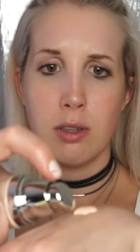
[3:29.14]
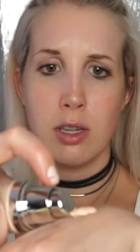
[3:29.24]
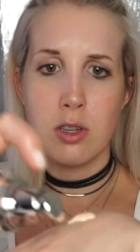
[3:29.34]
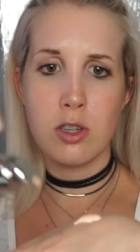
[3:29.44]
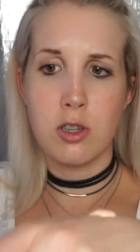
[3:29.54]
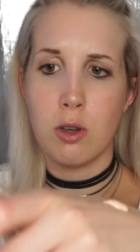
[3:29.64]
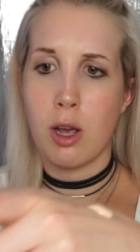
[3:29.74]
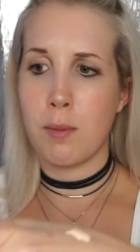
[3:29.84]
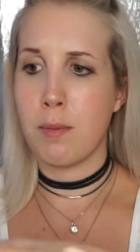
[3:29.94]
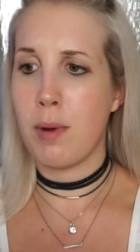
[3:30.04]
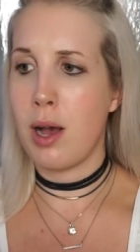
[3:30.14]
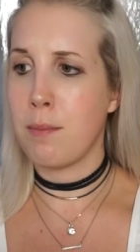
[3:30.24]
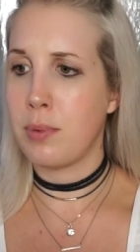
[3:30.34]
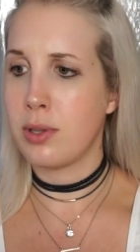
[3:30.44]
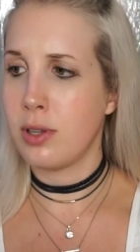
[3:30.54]
Let's just do a couple
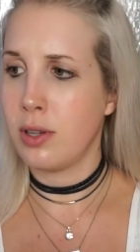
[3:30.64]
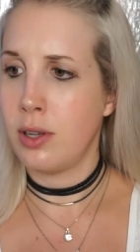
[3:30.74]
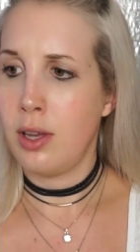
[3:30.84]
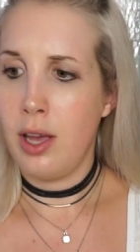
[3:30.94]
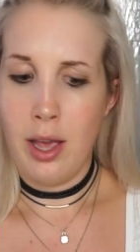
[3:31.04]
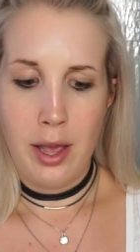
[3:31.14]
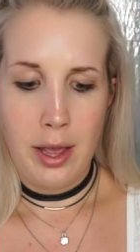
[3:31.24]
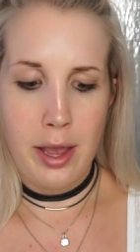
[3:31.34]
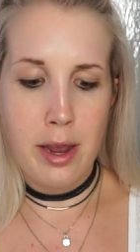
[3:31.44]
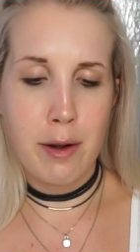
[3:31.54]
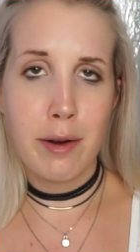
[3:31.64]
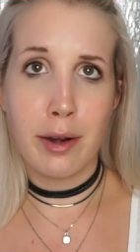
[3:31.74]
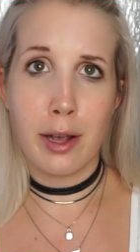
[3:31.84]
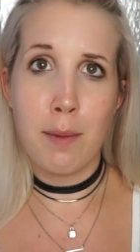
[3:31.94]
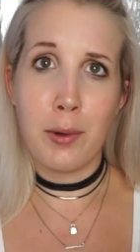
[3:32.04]
pumps here and
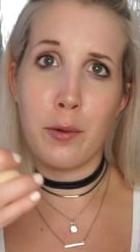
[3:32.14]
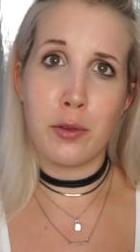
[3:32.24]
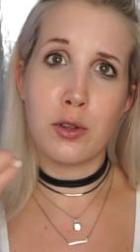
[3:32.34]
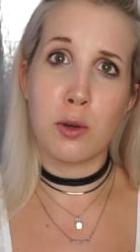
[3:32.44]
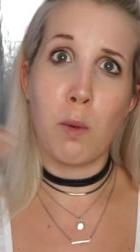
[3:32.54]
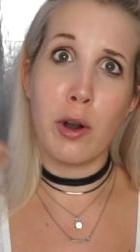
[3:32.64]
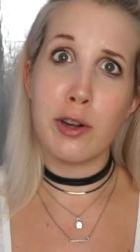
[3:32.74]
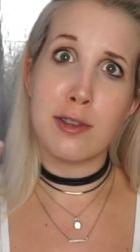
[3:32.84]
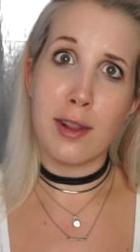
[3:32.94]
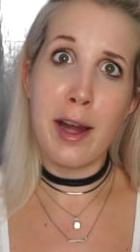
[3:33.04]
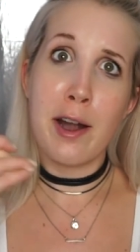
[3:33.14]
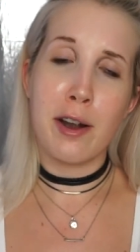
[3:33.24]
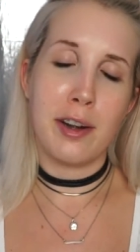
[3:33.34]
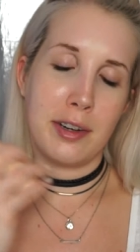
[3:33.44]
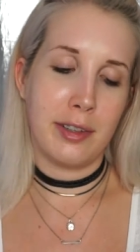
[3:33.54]
a couple squirts
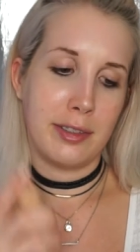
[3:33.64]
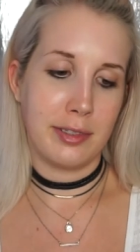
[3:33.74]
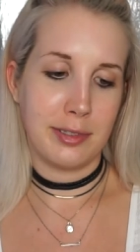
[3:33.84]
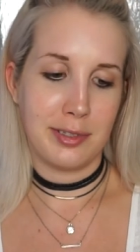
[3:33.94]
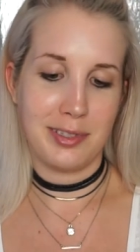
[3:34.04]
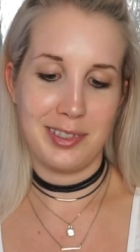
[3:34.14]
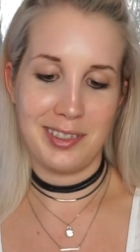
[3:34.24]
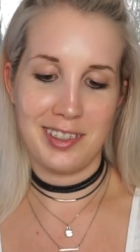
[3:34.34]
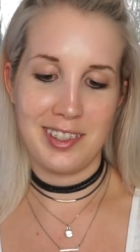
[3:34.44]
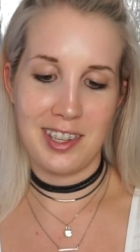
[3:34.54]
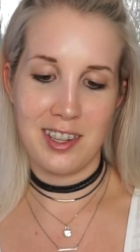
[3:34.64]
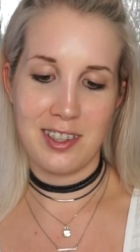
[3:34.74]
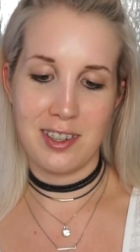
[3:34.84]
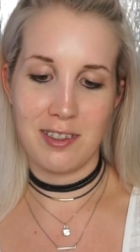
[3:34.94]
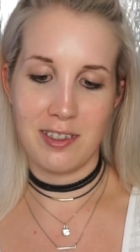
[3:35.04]
there.
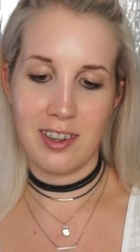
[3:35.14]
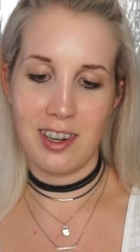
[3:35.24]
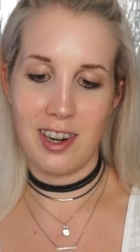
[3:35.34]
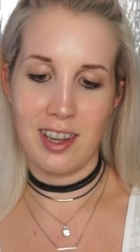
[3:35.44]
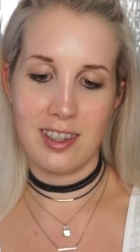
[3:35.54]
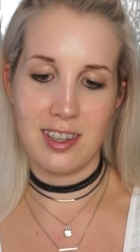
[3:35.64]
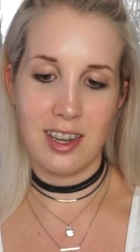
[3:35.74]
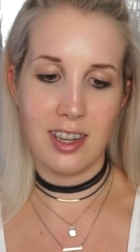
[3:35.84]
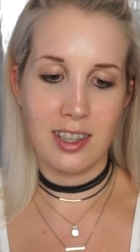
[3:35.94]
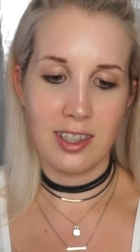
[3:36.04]
So nasty.